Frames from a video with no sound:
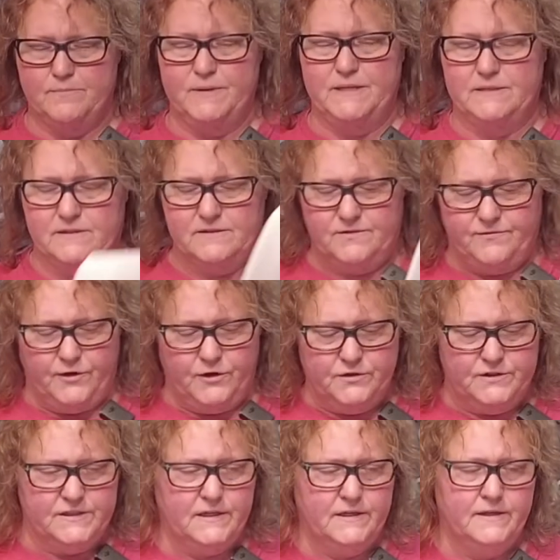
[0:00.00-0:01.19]
pieces
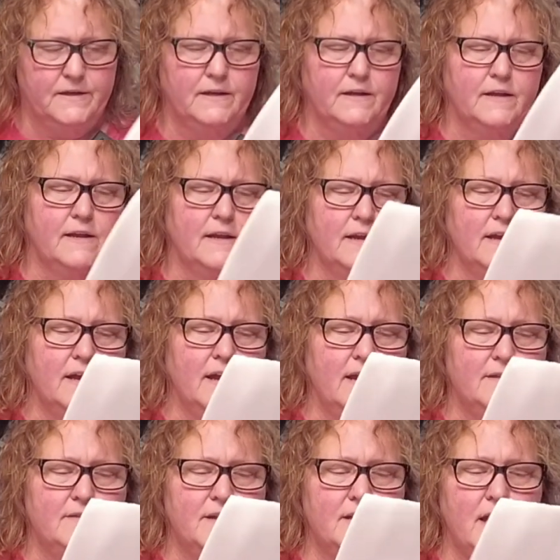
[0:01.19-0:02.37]
first,
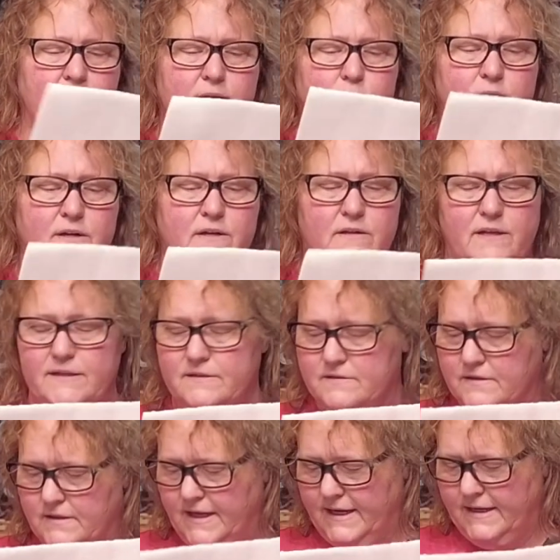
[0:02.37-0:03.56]
and then I will
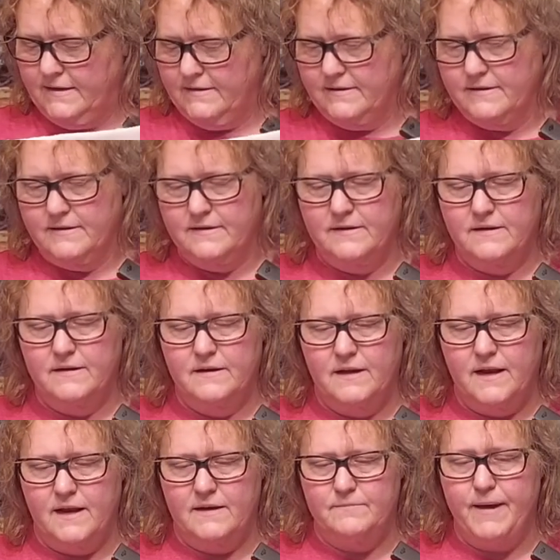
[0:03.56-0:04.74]
insulate
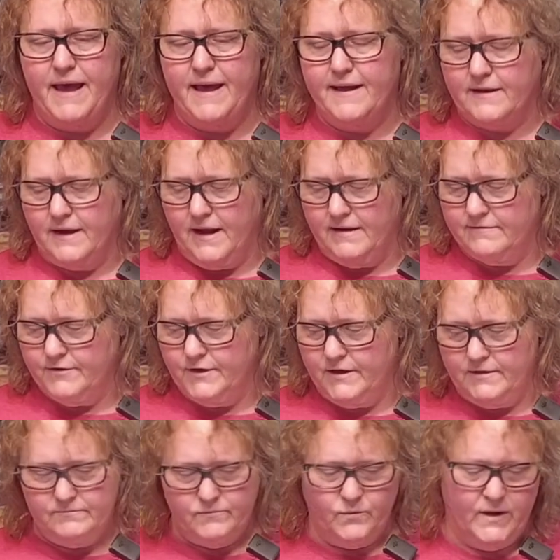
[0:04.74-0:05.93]
and pack
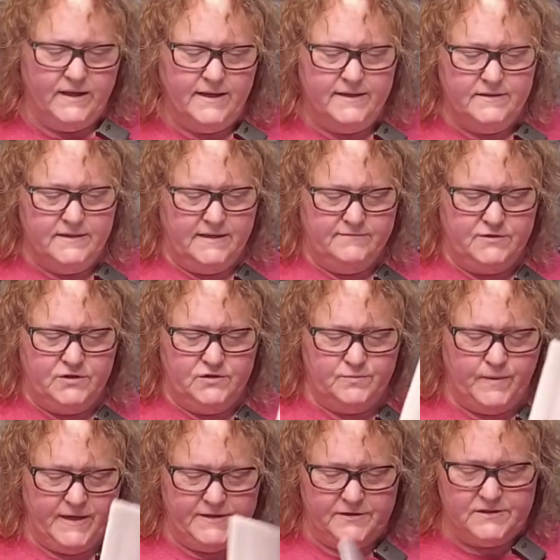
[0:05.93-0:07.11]
well, I only have 2
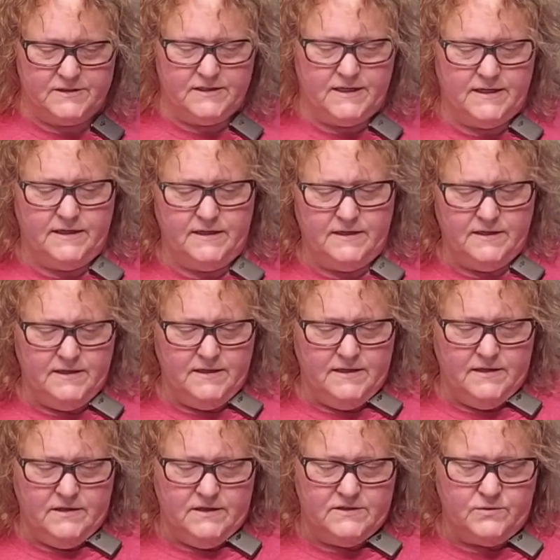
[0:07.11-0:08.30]
spiders today.
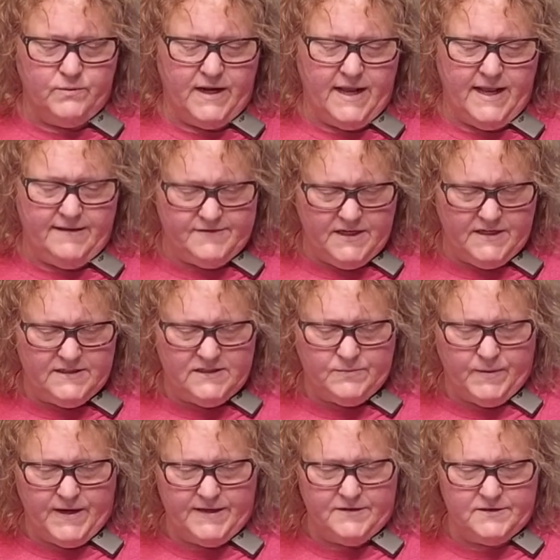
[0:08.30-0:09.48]
It's when I have 10
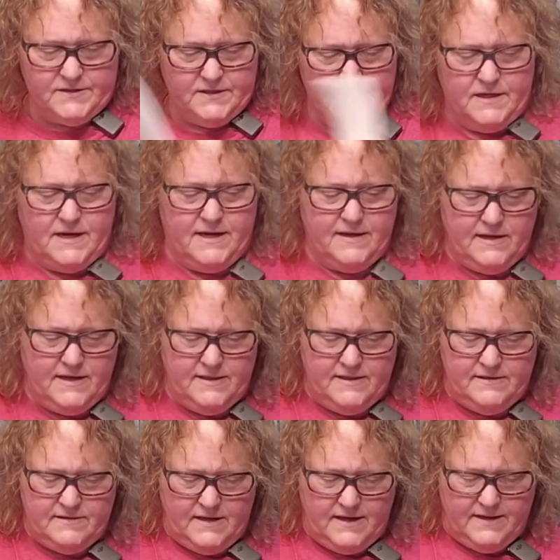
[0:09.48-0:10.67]
spiders, and then
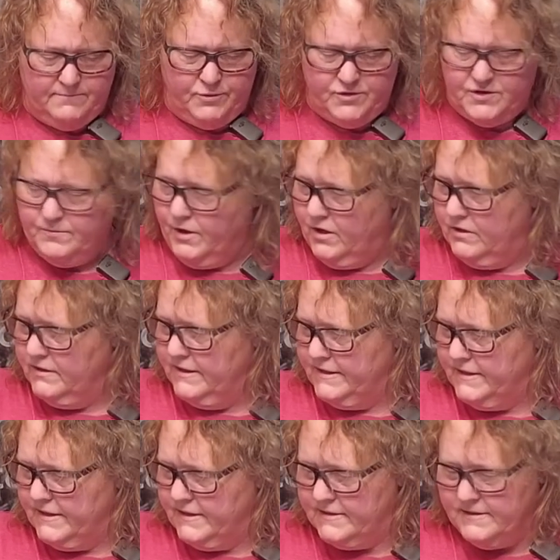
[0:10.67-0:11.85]
I put them all
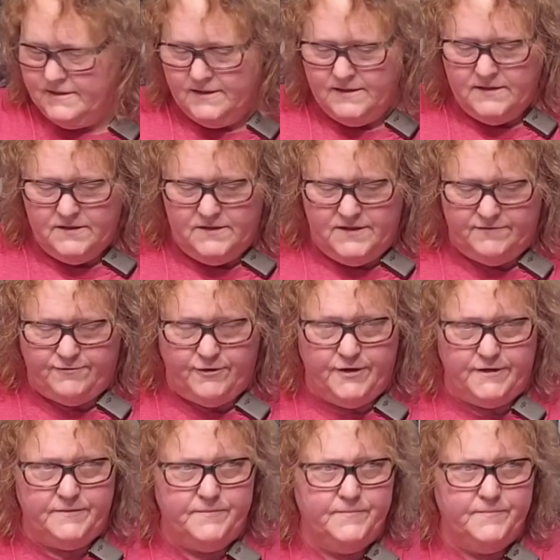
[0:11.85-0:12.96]
in different